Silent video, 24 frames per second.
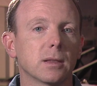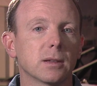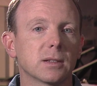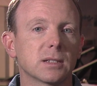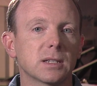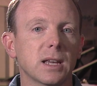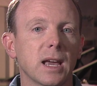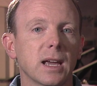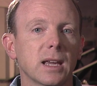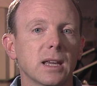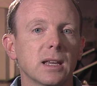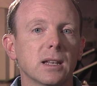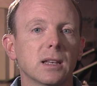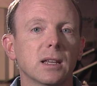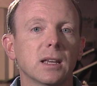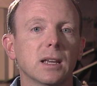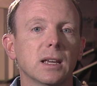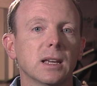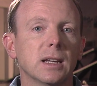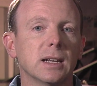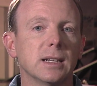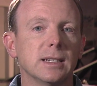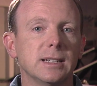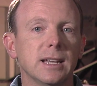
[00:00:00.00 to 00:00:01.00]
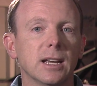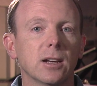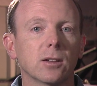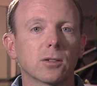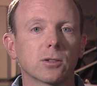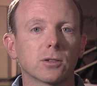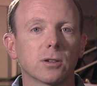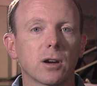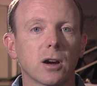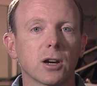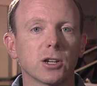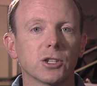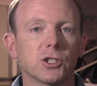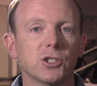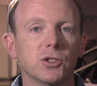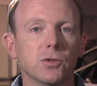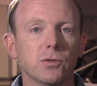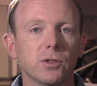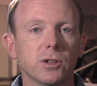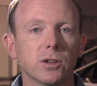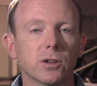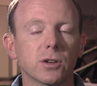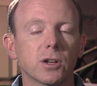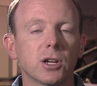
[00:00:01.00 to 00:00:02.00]
Second, Dale Earnhardt
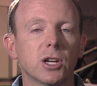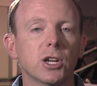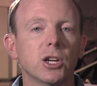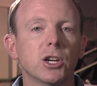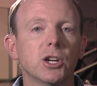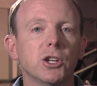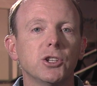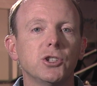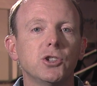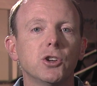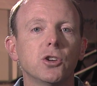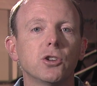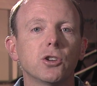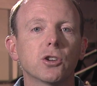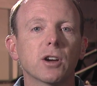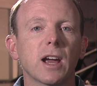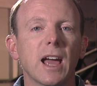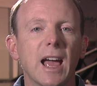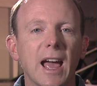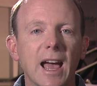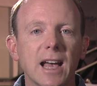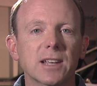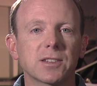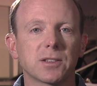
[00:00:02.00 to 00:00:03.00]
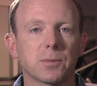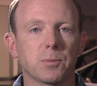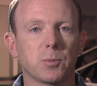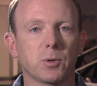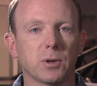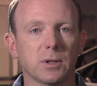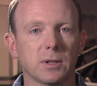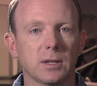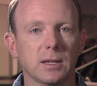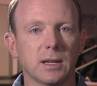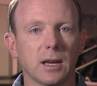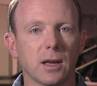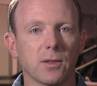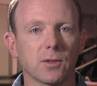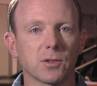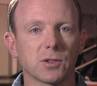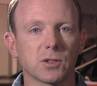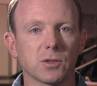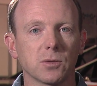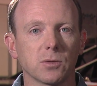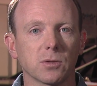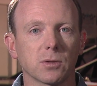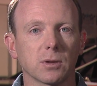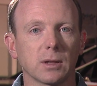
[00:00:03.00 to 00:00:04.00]
Jr. Jr. has to put it together
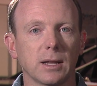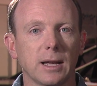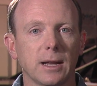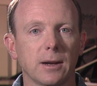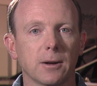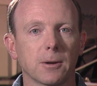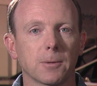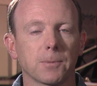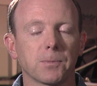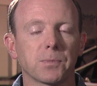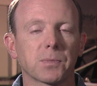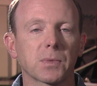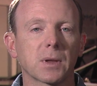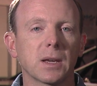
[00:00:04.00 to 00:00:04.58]
sooner or later.